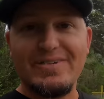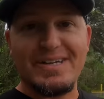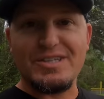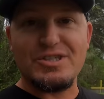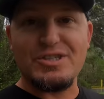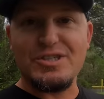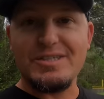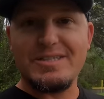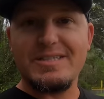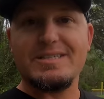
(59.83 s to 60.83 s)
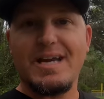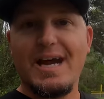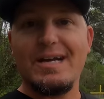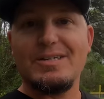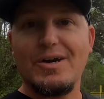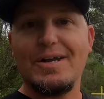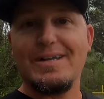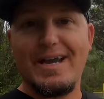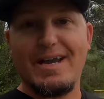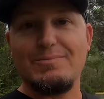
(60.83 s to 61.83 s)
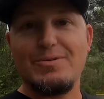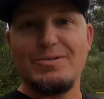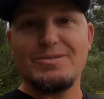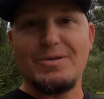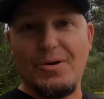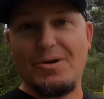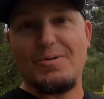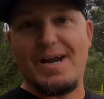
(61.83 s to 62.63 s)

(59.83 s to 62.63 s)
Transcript: and it's just this guy talking to animals on a